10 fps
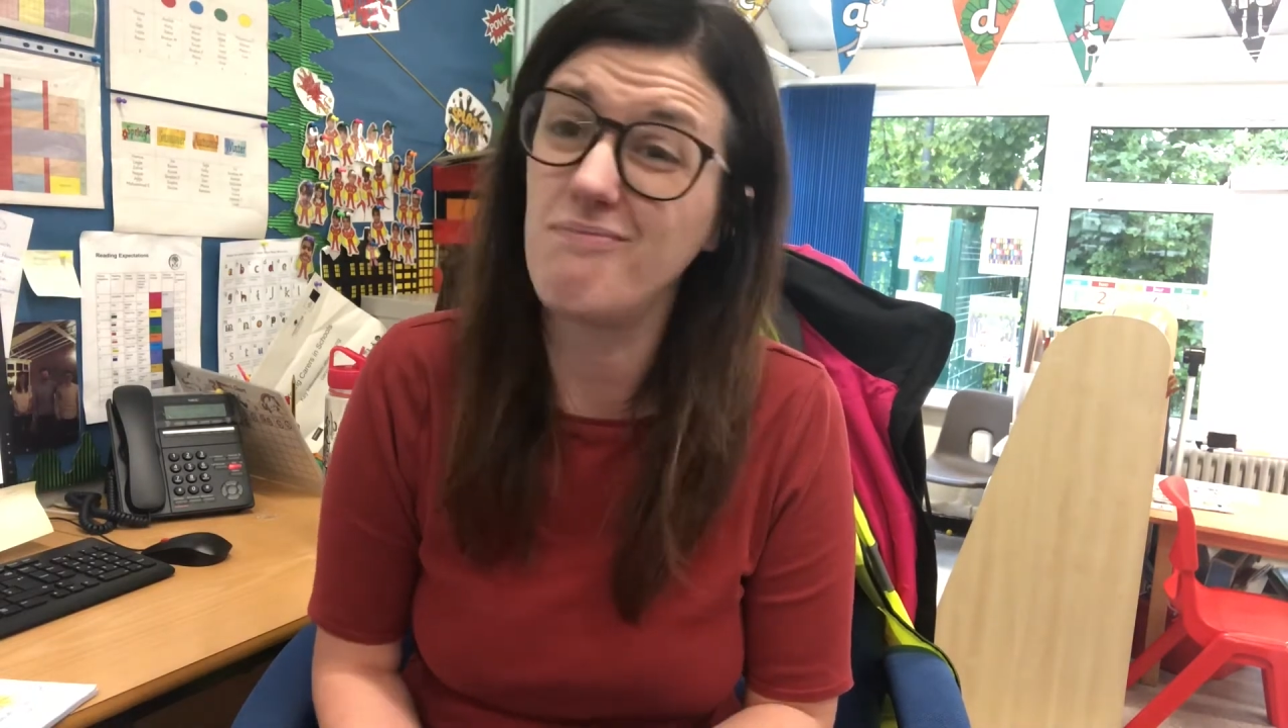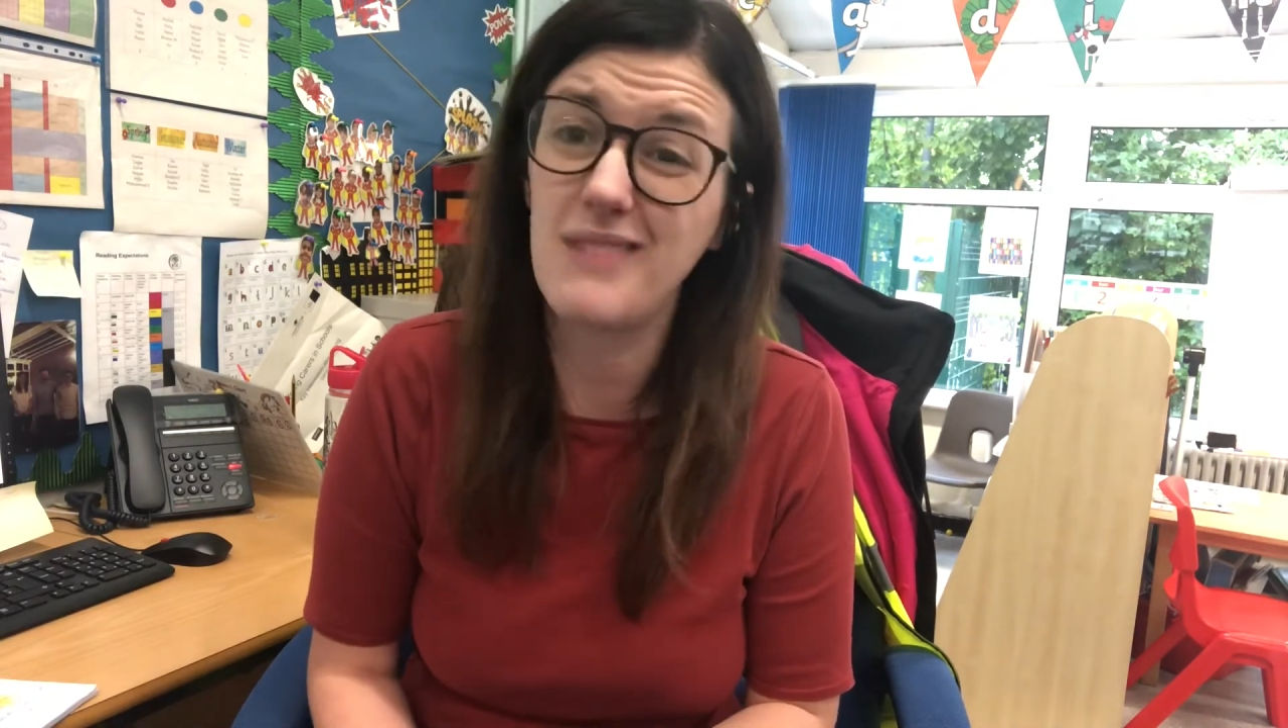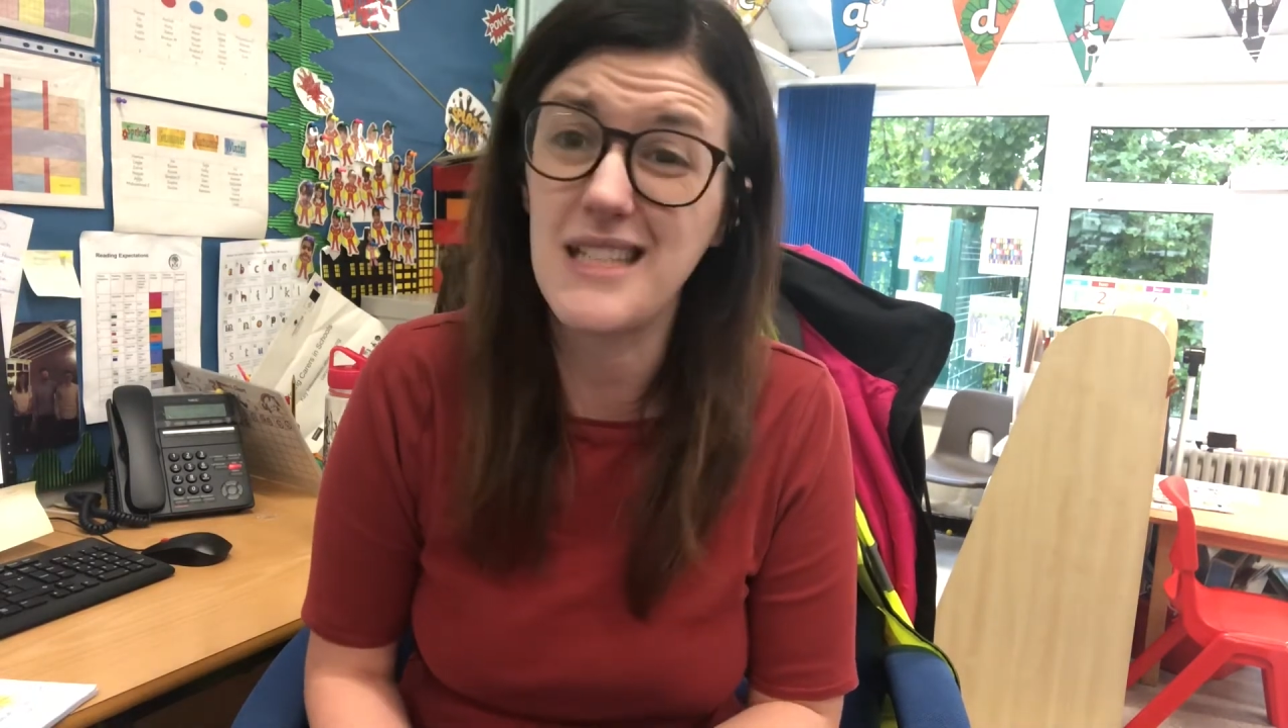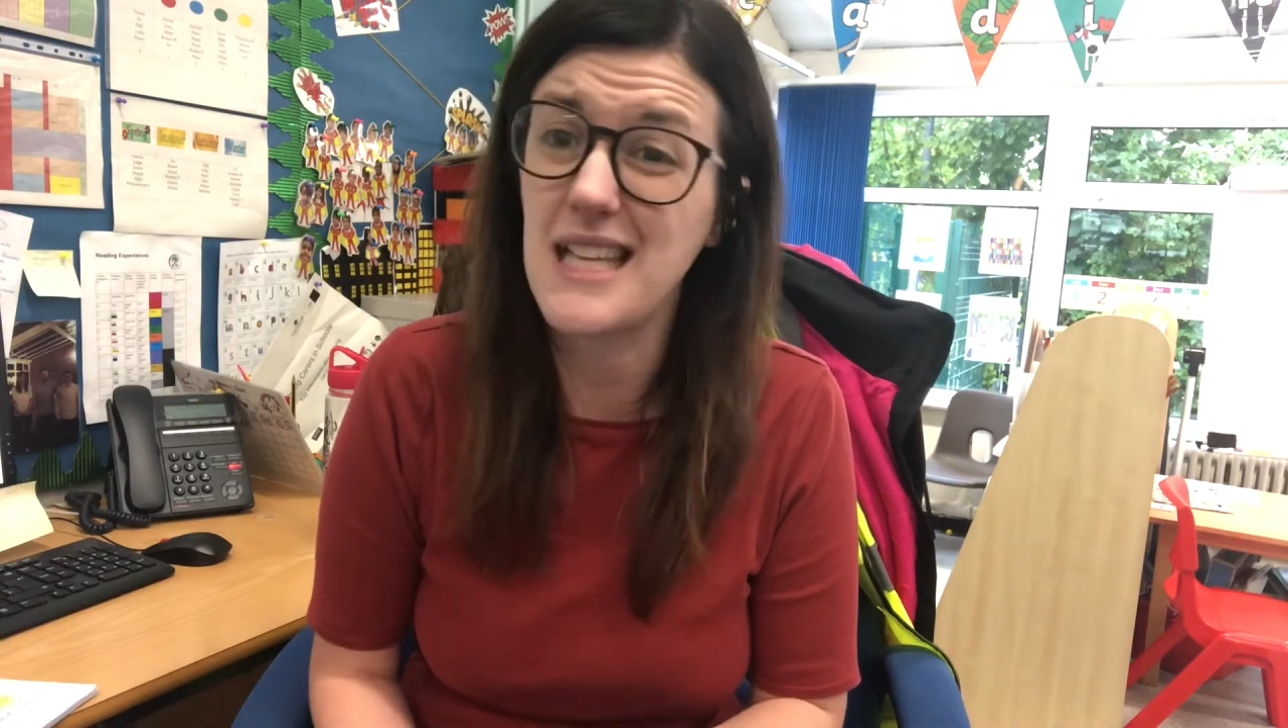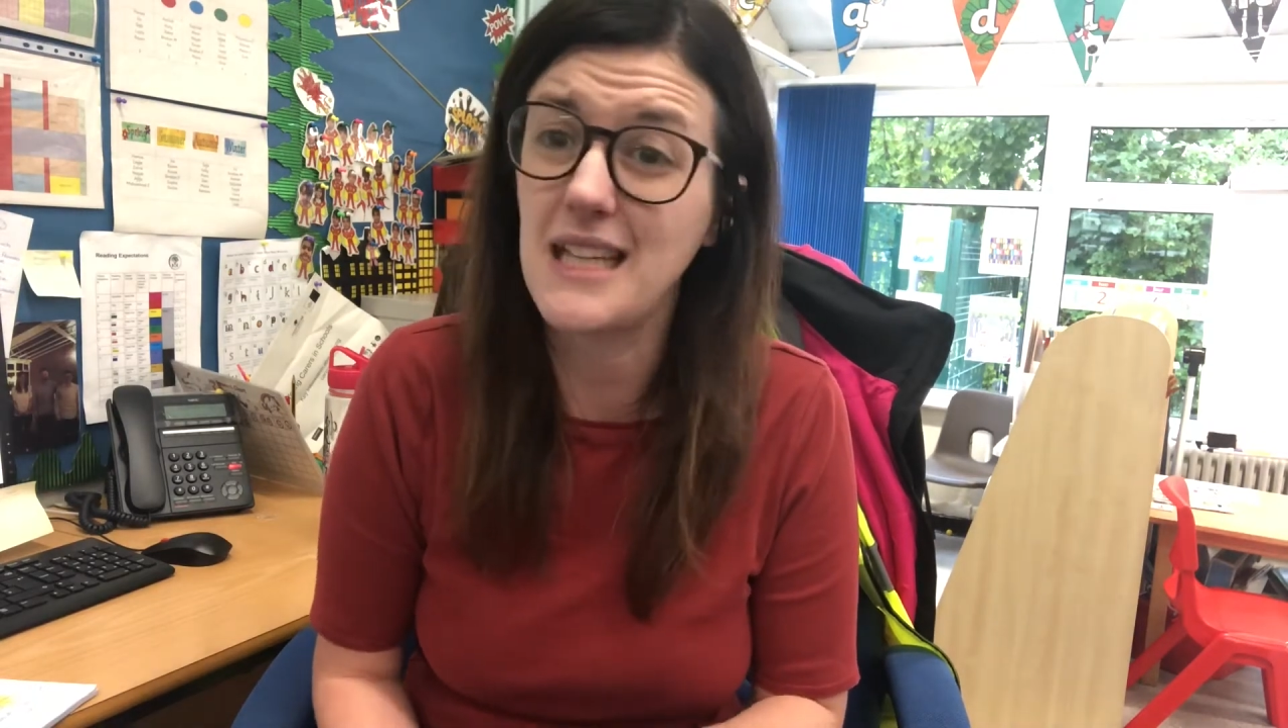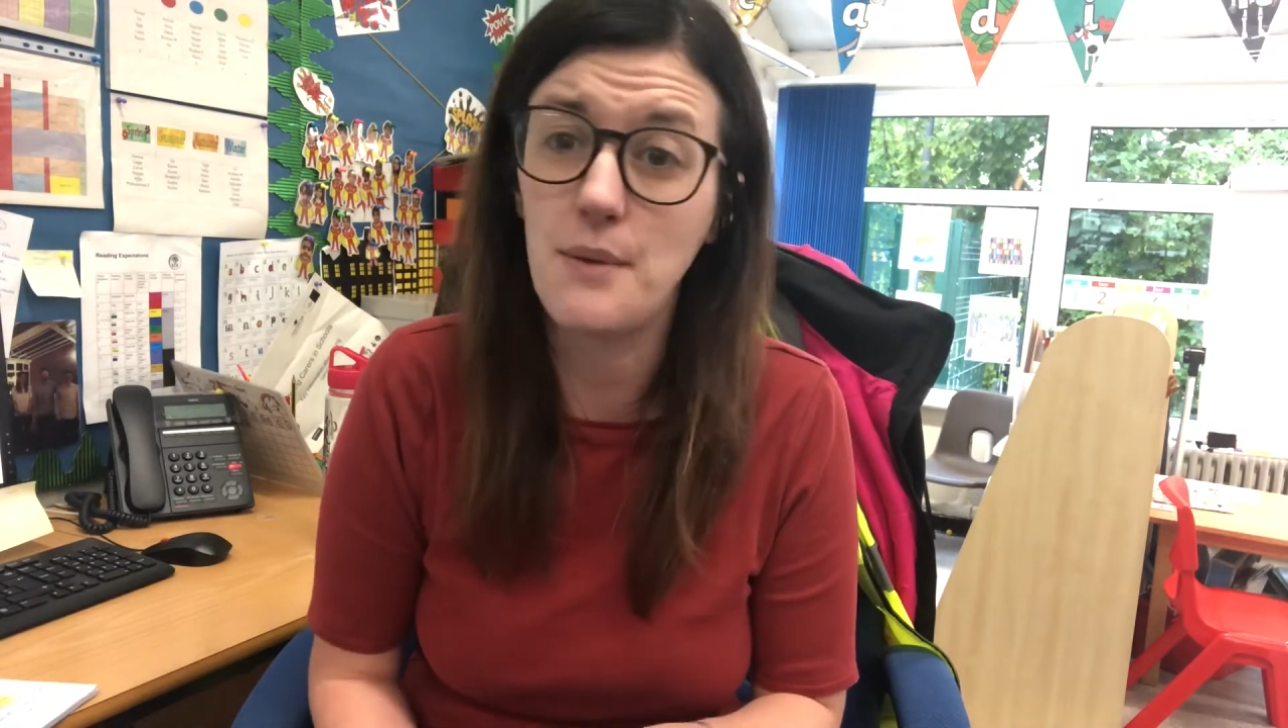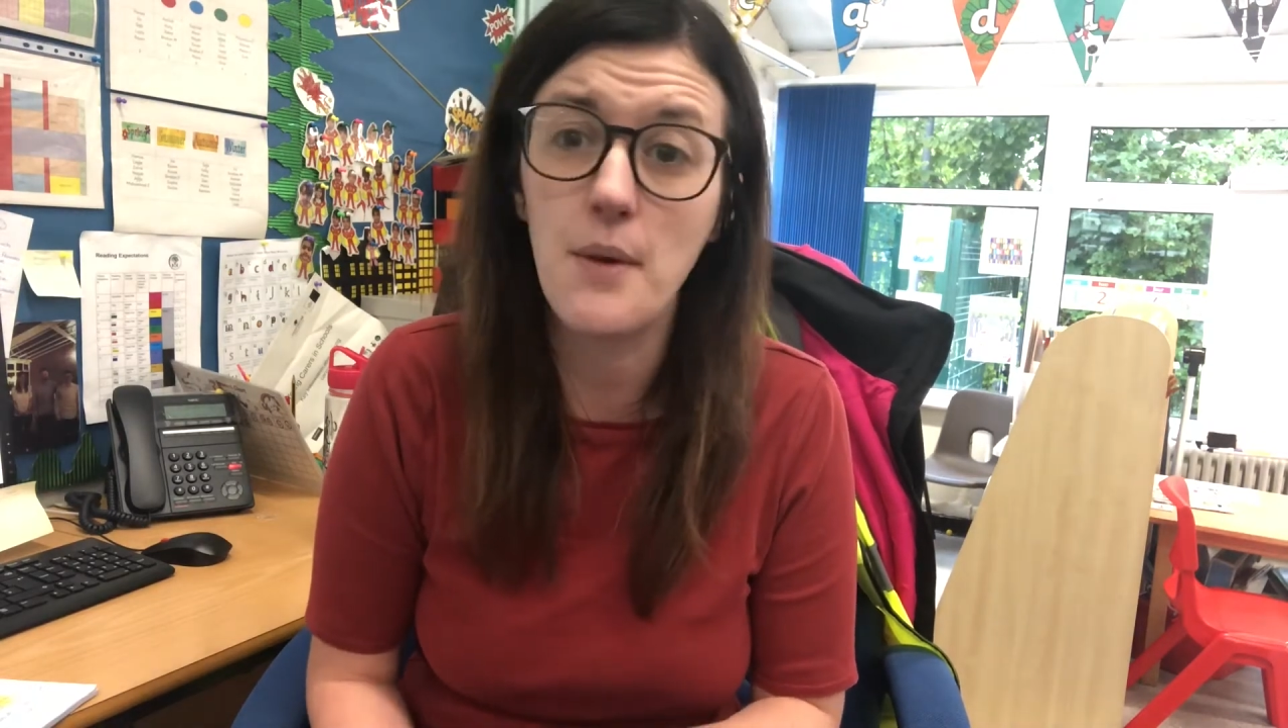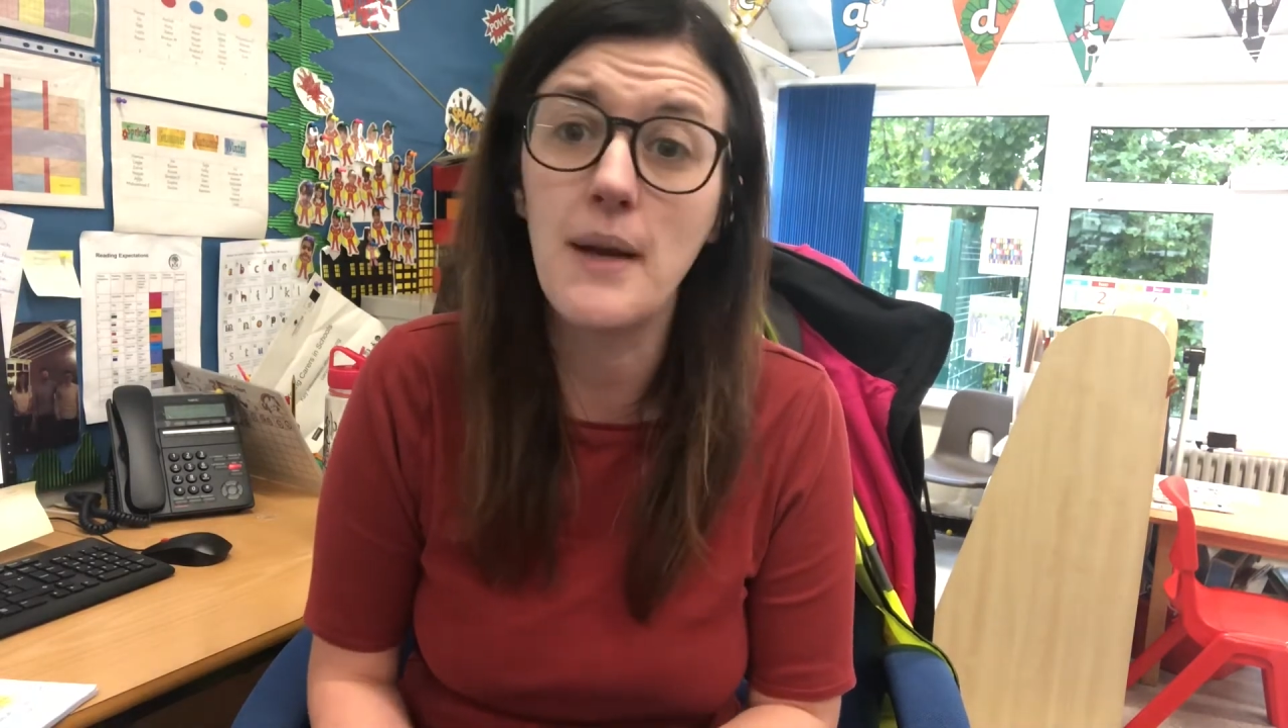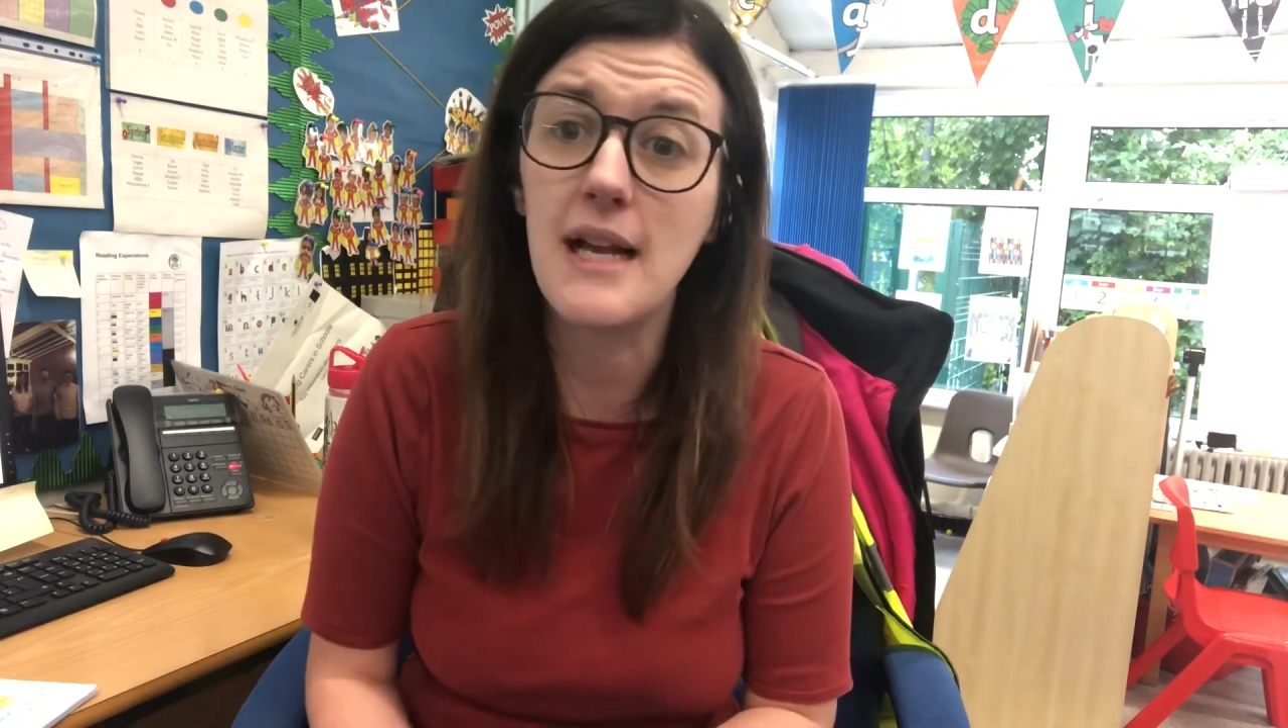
they sadly won't get